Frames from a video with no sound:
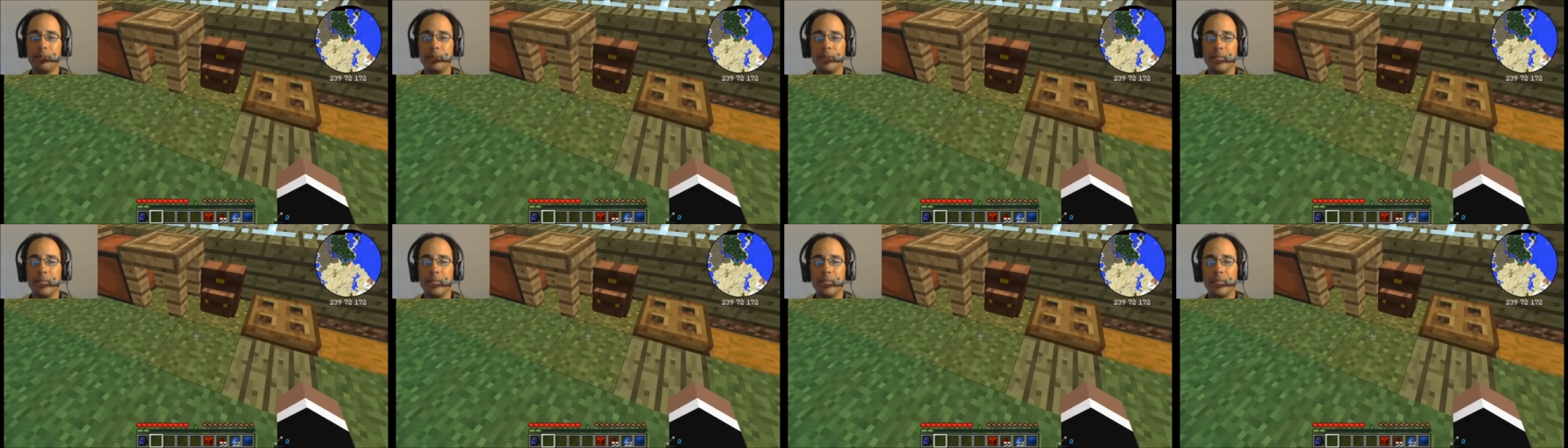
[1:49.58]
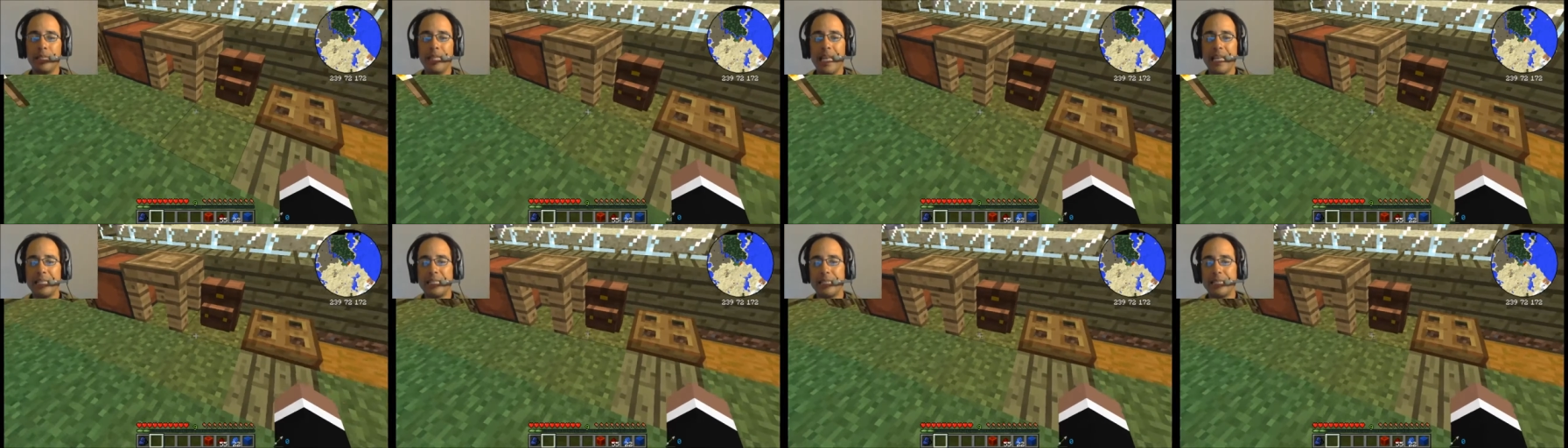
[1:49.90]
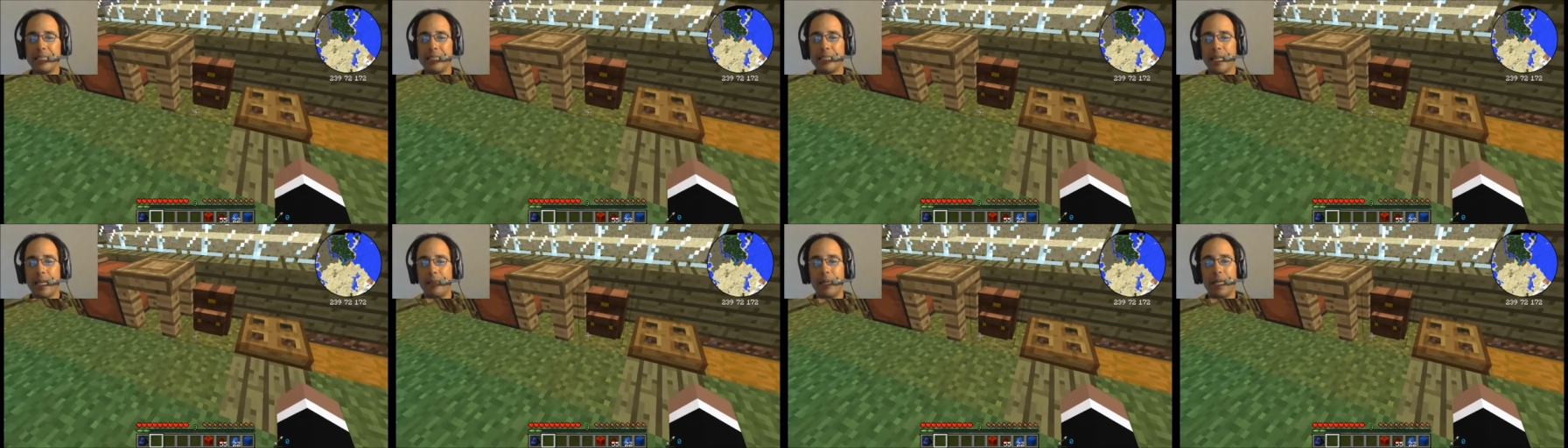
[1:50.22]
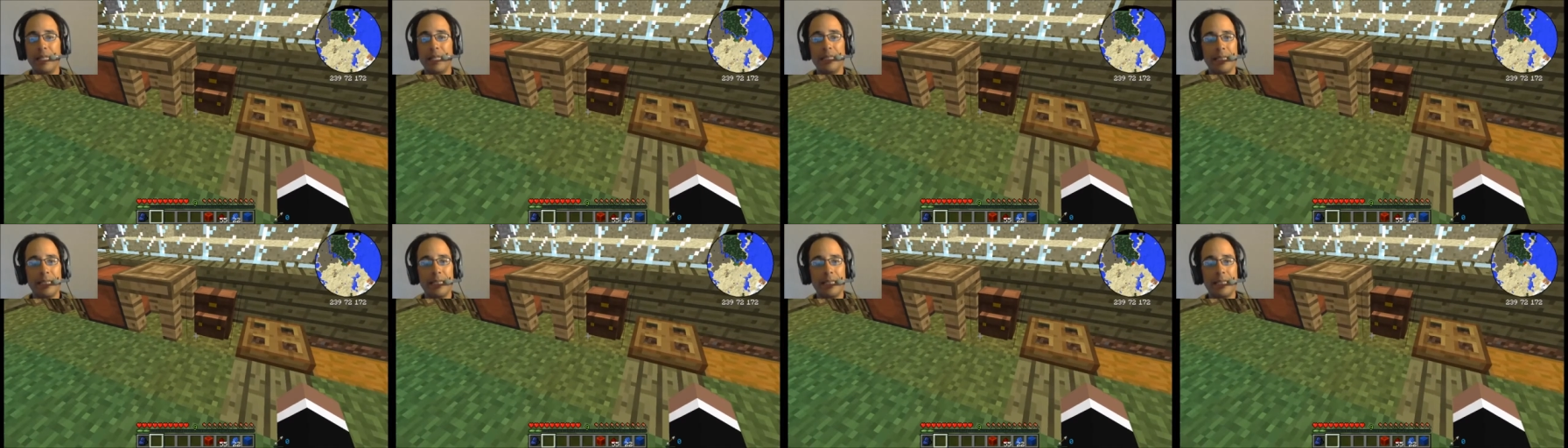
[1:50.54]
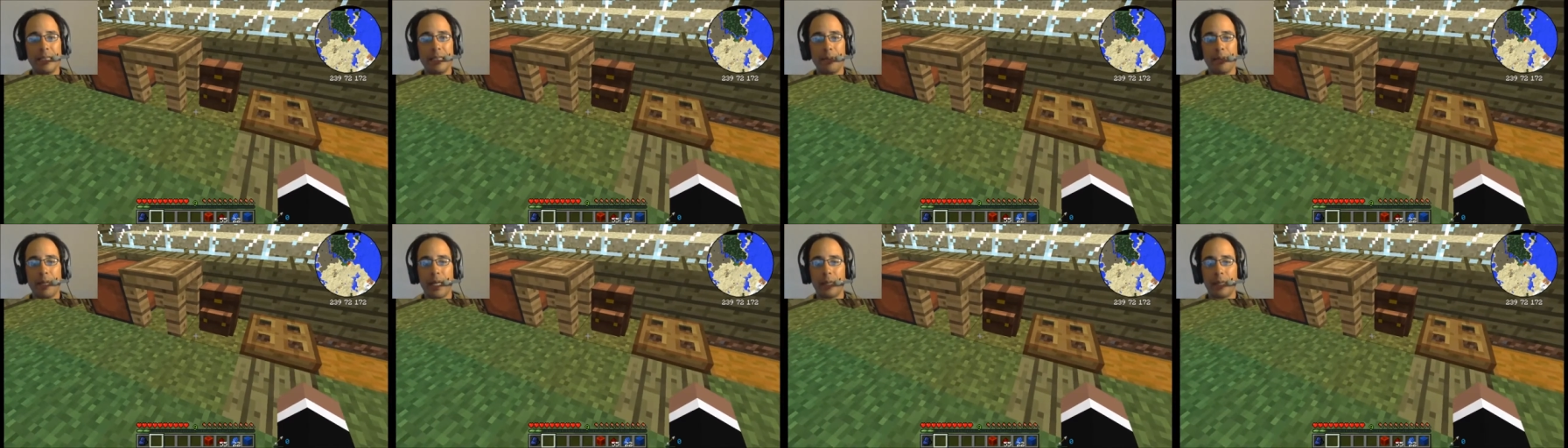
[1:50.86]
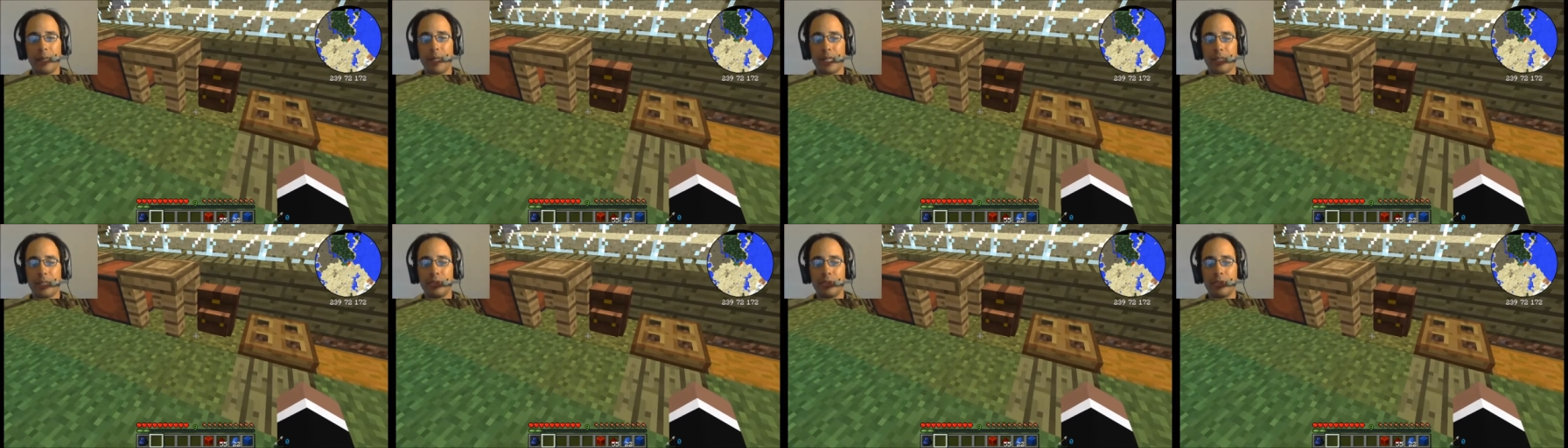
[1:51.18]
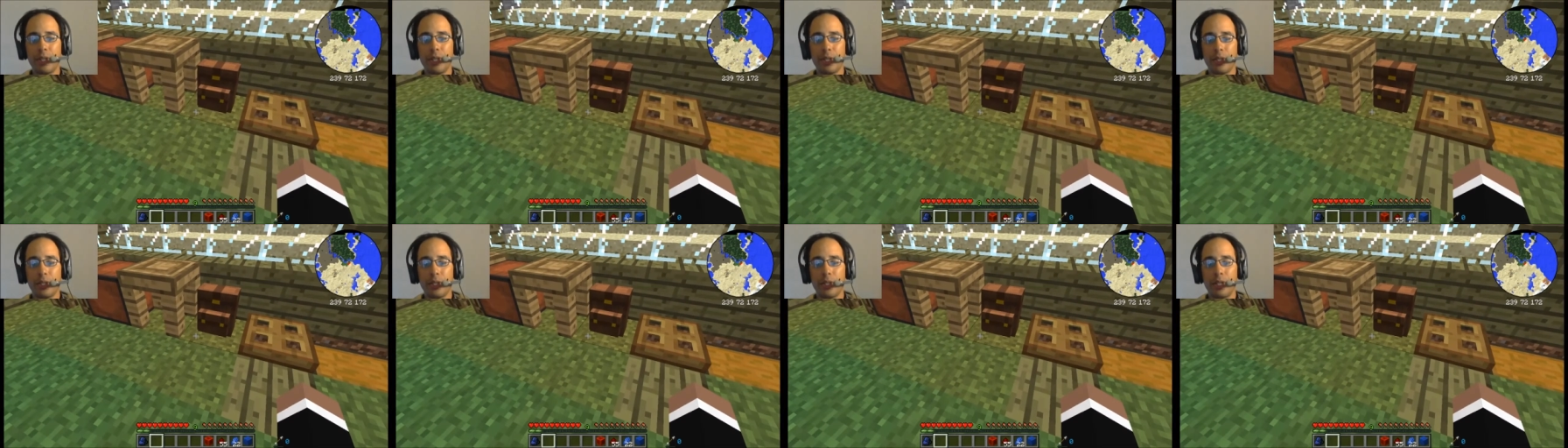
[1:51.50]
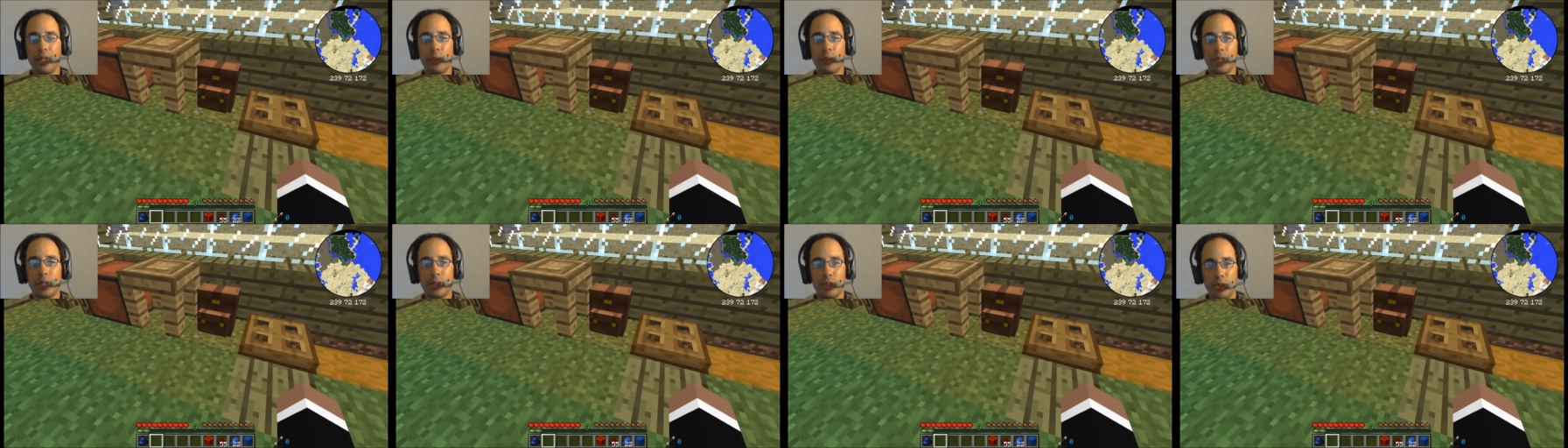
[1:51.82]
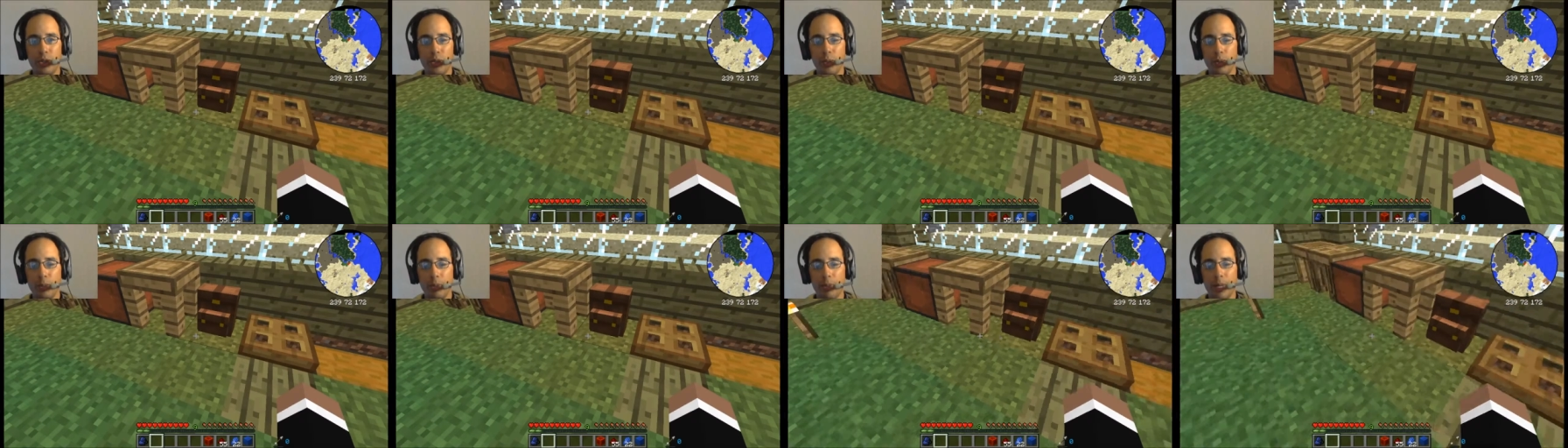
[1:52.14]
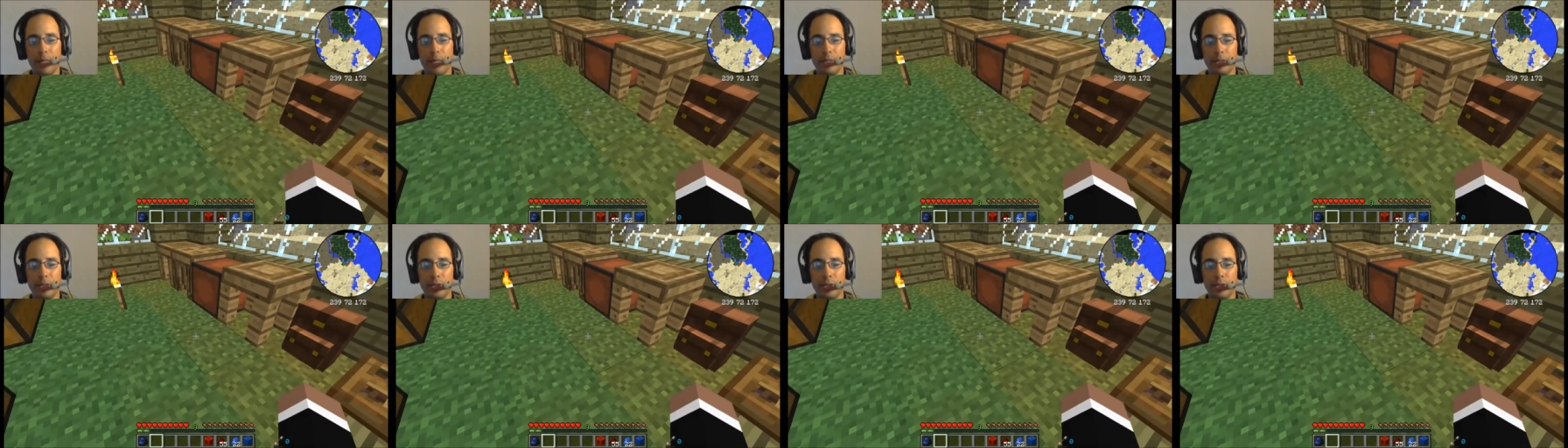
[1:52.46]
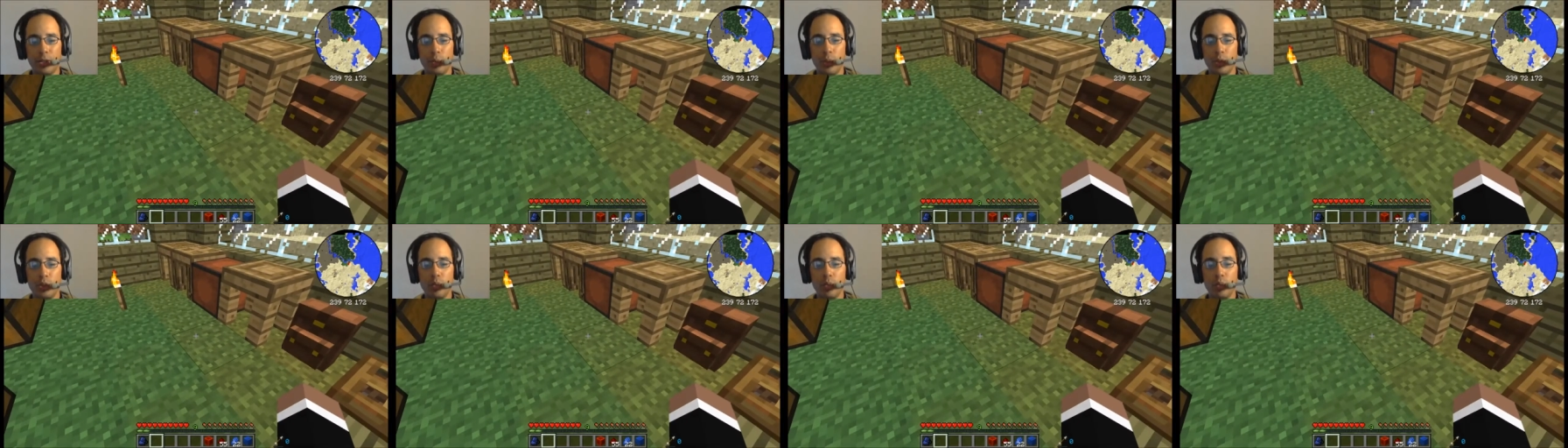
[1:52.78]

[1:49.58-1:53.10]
um, last time I did this backpack and there's nothing I could really do about it.